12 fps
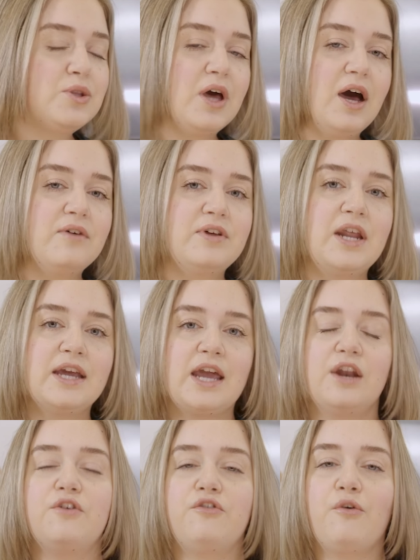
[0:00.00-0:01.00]
the oven,
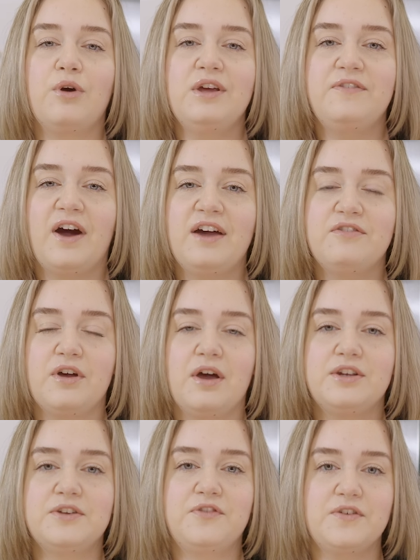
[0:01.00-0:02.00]
again, 45
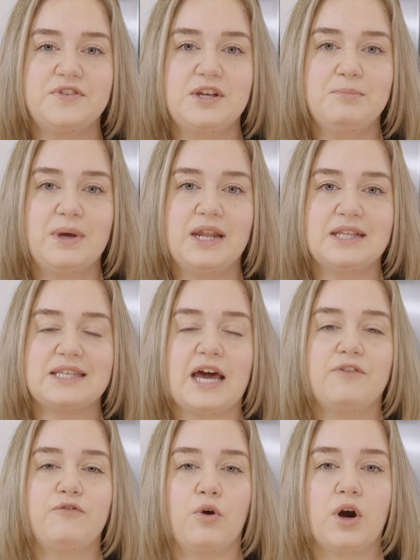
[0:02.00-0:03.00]
to 50 minutes
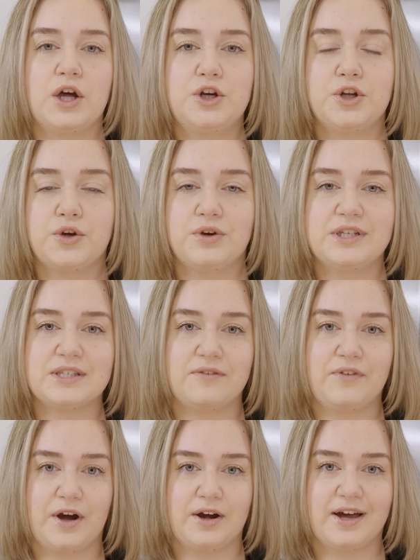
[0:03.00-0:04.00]
at 400 degrees
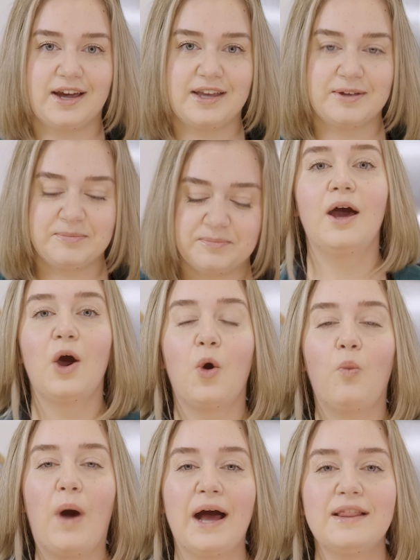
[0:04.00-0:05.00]
Fahrenheit.
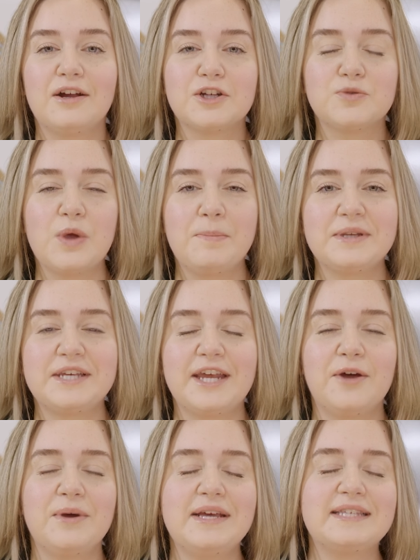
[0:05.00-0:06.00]
While our sweet
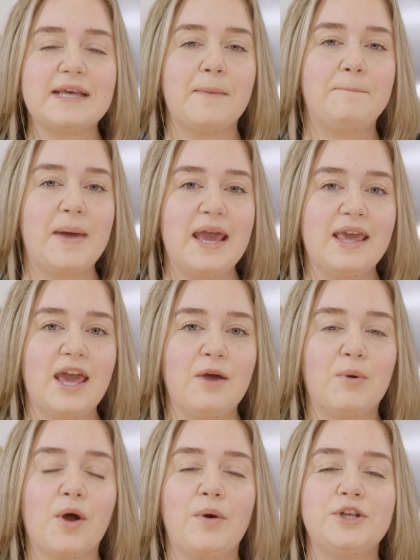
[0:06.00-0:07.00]
potato is baking,
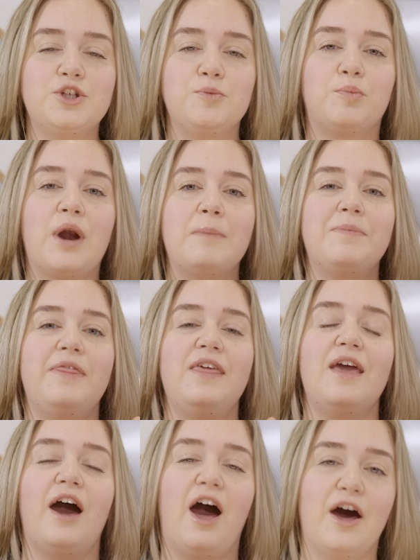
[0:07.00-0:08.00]
we're going to prep
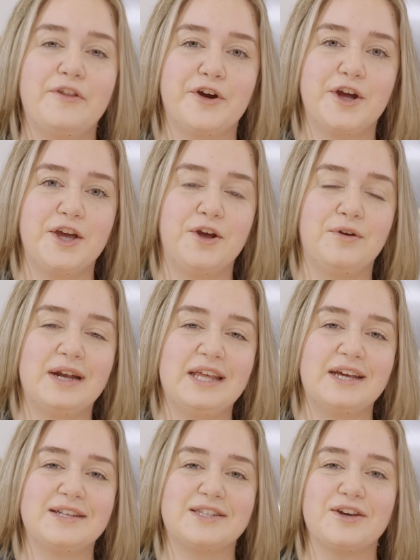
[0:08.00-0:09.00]
the other
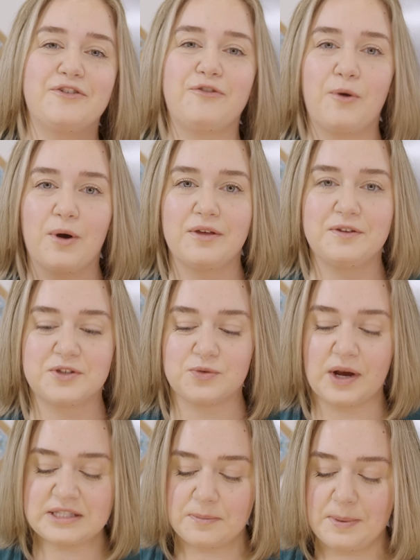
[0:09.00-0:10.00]
ingredients for this
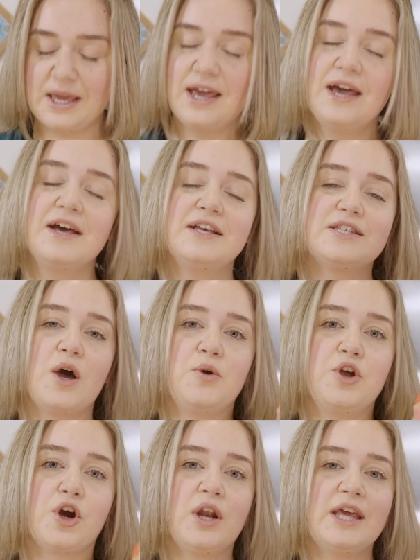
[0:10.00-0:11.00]
recipe. So
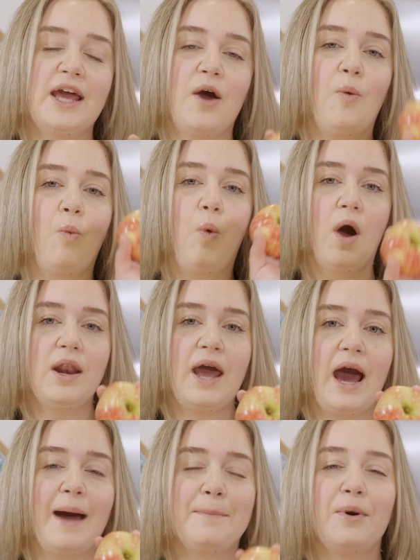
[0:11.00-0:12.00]
you're gonna get 1
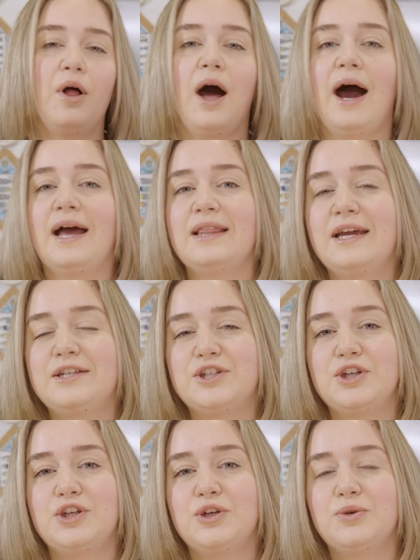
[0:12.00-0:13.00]
apple. I like
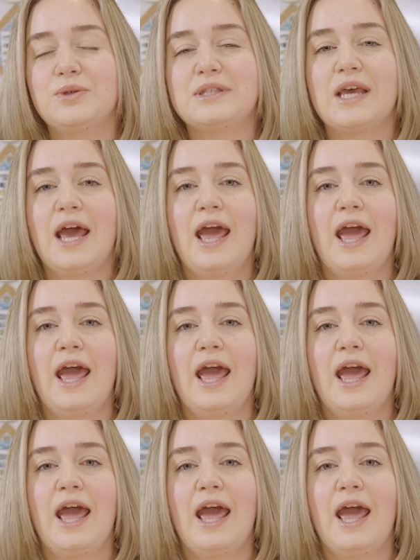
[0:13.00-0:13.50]
to use